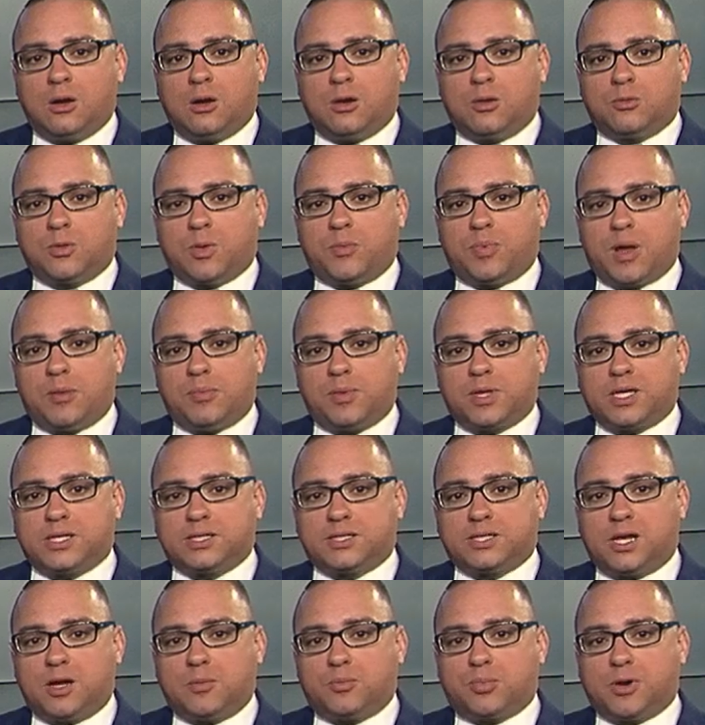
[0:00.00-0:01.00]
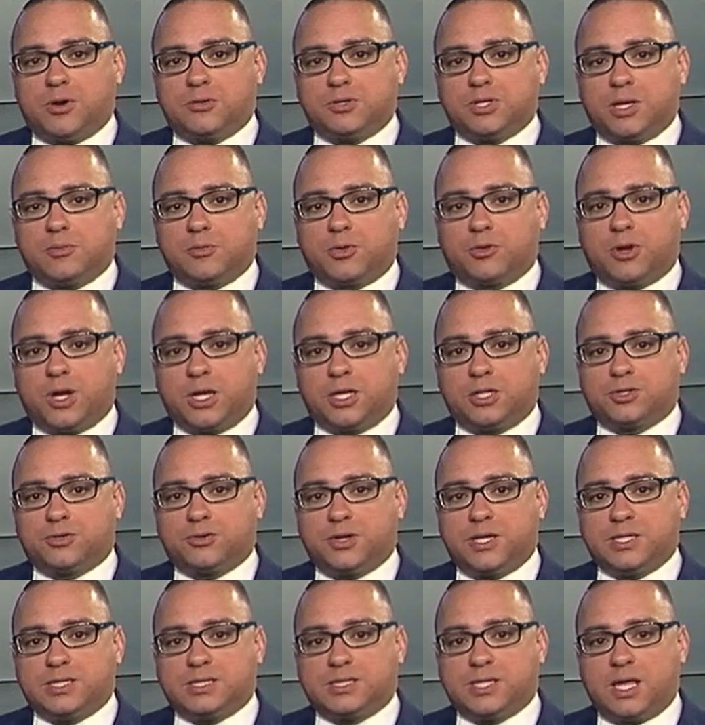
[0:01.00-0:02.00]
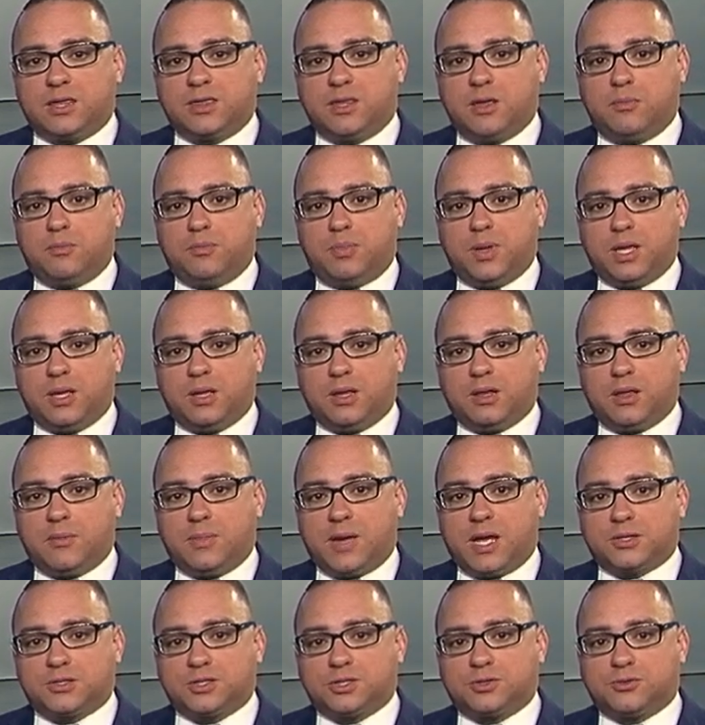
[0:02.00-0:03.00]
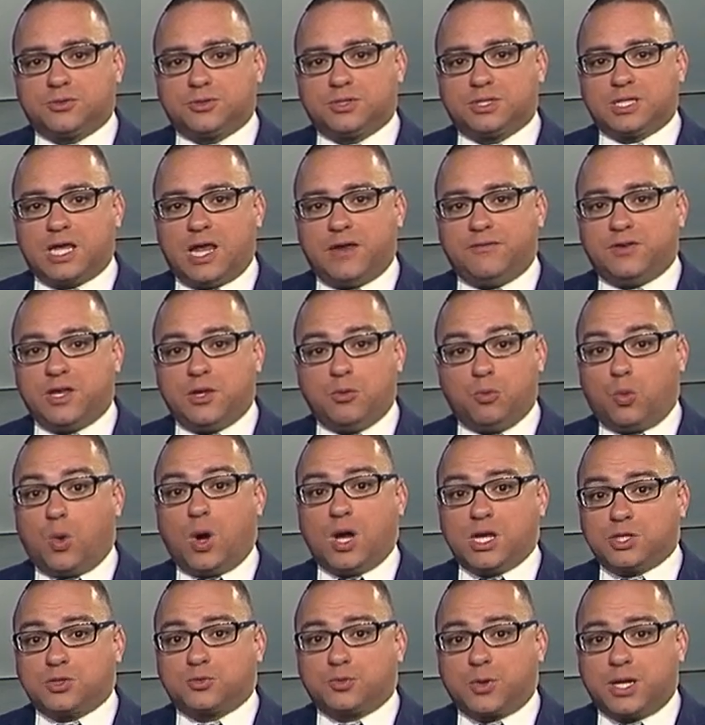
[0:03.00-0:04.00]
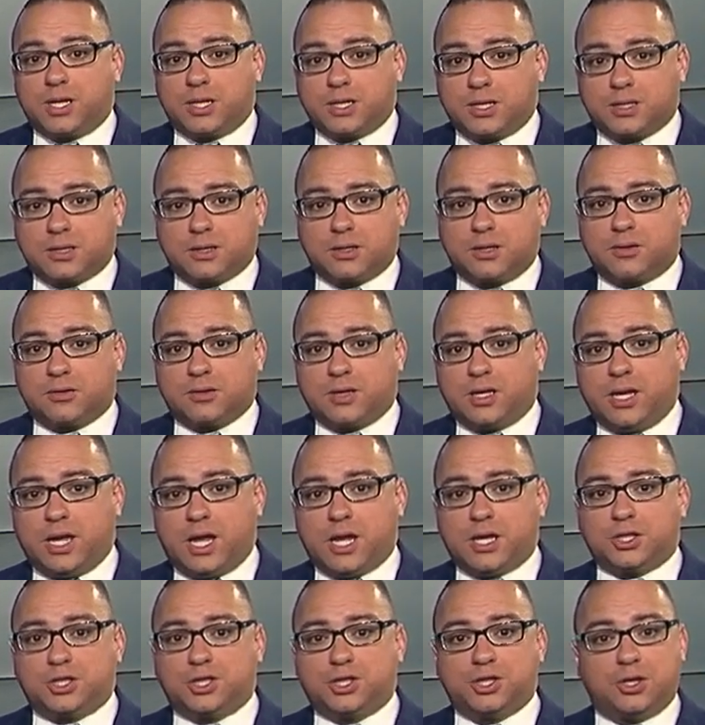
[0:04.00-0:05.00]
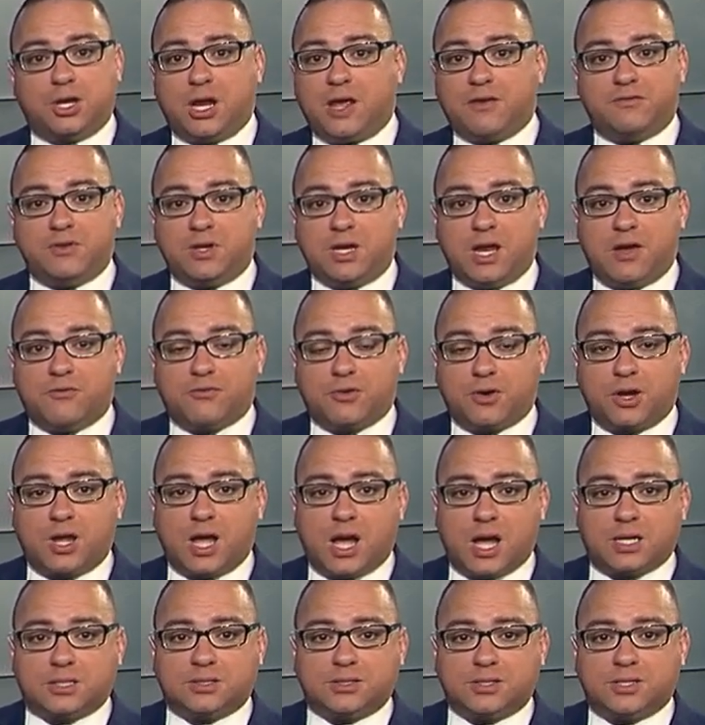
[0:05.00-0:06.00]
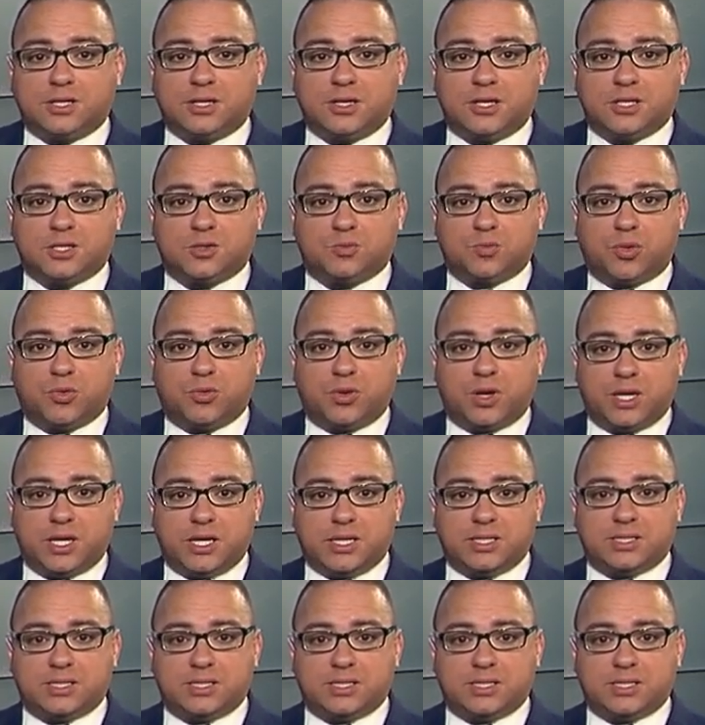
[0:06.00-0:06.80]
Republican Senate Pro Tem Greg Treat said the bill about school safety was written clearly and should have never gotten to this point. He